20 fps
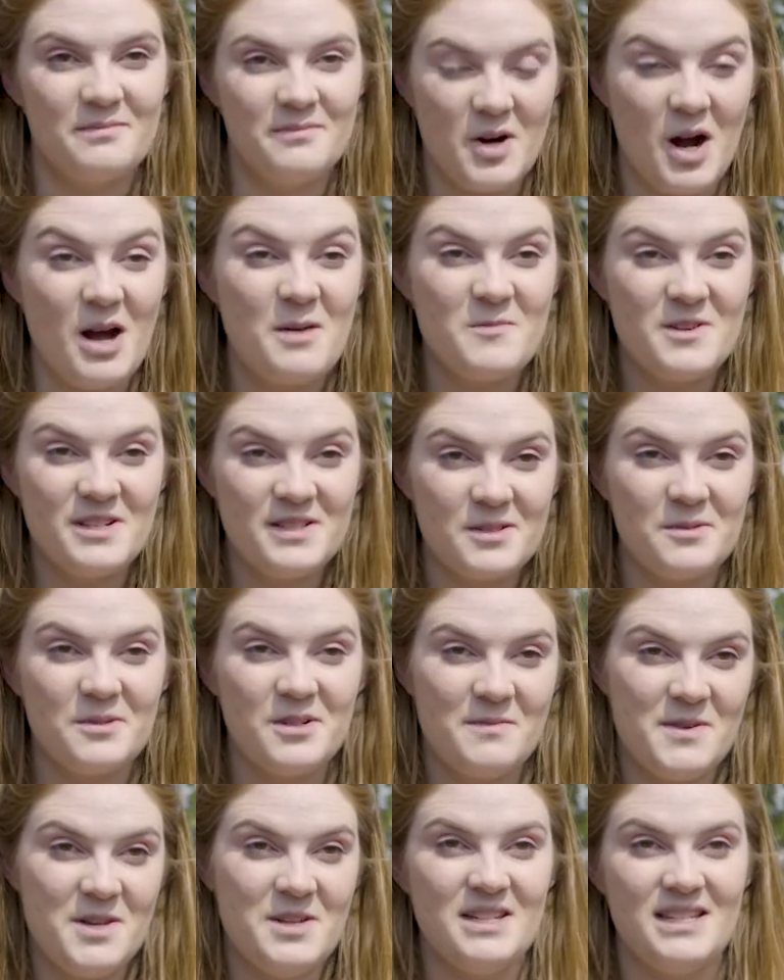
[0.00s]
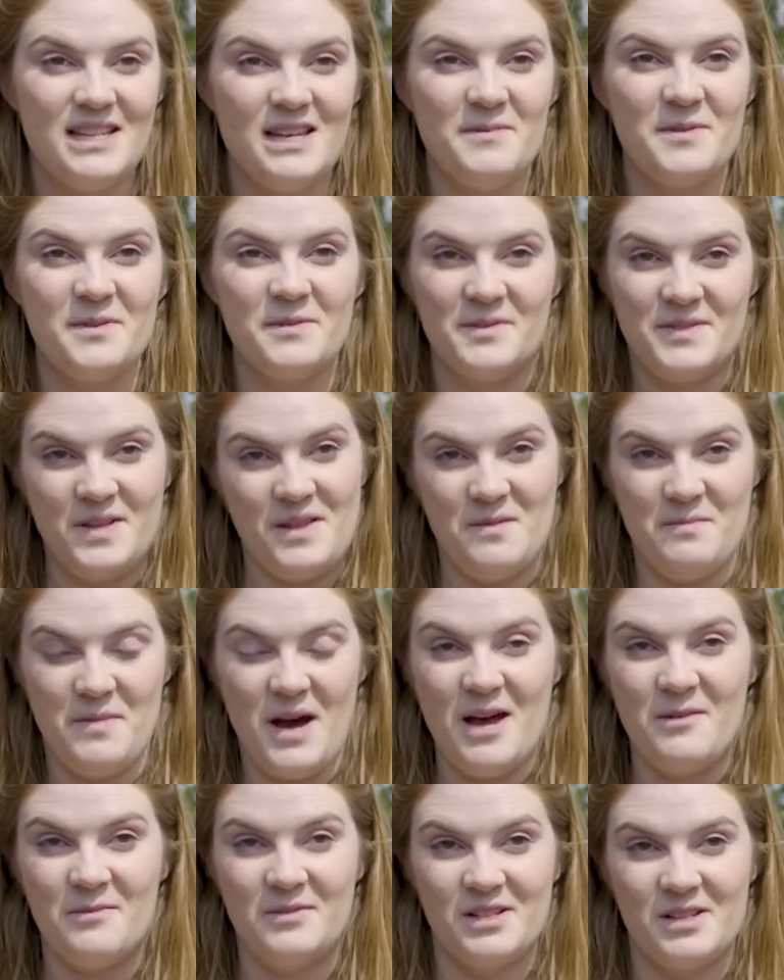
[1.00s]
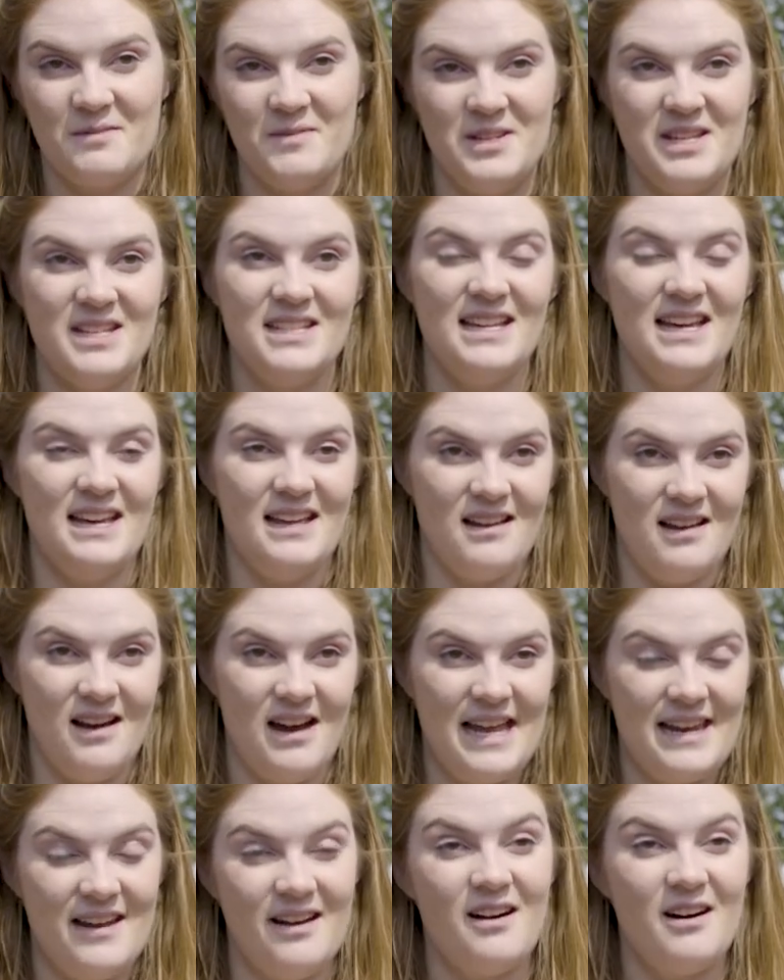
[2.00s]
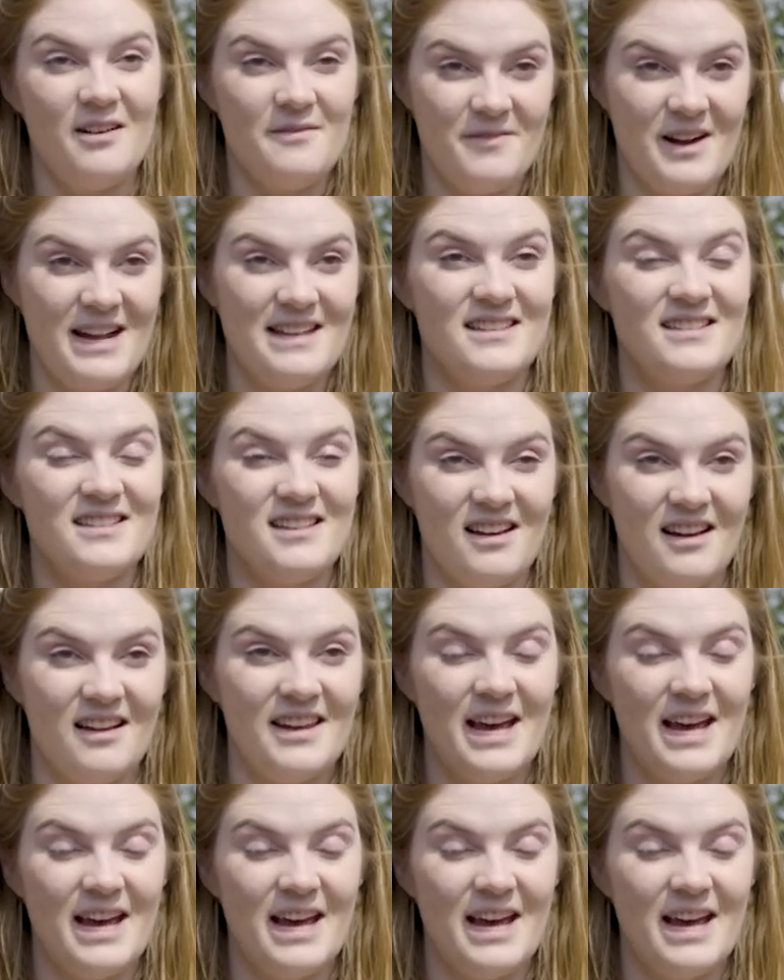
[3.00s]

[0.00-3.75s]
primary school community but also the Paiwand community and, and our friends and our